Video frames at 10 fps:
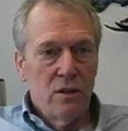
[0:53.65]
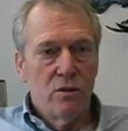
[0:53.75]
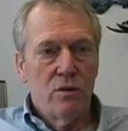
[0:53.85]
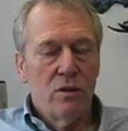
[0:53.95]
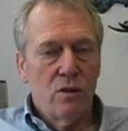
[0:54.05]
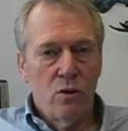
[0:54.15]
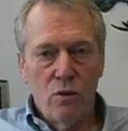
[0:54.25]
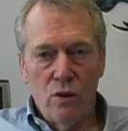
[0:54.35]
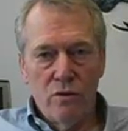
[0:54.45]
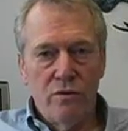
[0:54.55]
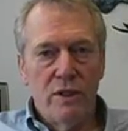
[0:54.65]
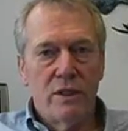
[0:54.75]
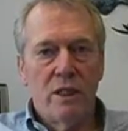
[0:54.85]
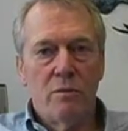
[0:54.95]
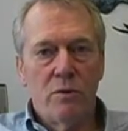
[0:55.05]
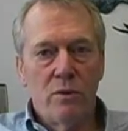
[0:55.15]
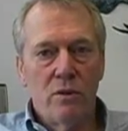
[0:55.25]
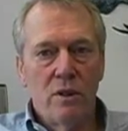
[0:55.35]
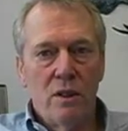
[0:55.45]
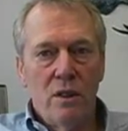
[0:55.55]
So in the colon, for
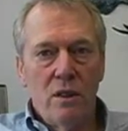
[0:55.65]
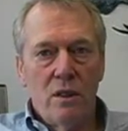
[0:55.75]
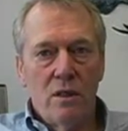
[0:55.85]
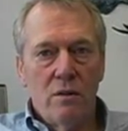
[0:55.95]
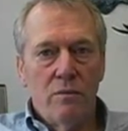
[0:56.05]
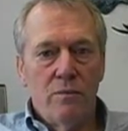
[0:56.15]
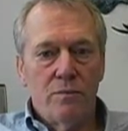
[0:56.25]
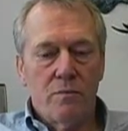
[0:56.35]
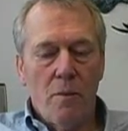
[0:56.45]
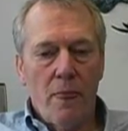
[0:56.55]
example, um,